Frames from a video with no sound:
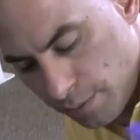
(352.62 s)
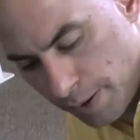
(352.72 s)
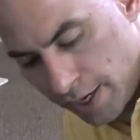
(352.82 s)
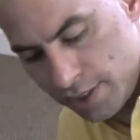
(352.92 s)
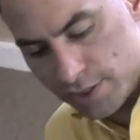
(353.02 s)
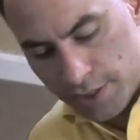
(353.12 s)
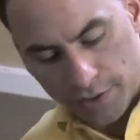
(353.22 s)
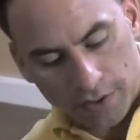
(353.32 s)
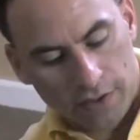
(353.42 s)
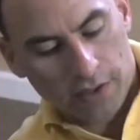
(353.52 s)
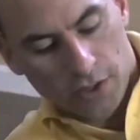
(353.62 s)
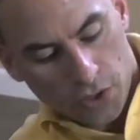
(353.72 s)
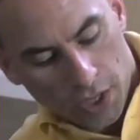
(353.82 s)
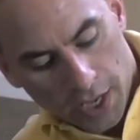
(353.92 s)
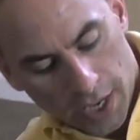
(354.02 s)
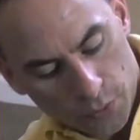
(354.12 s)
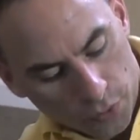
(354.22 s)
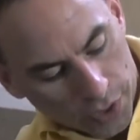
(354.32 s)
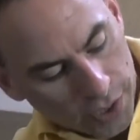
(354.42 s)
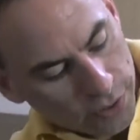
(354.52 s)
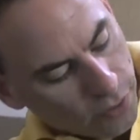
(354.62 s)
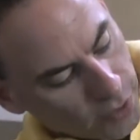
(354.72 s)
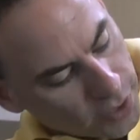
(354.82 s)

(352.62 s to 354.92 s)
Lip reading: the pain is here, and what we're going to do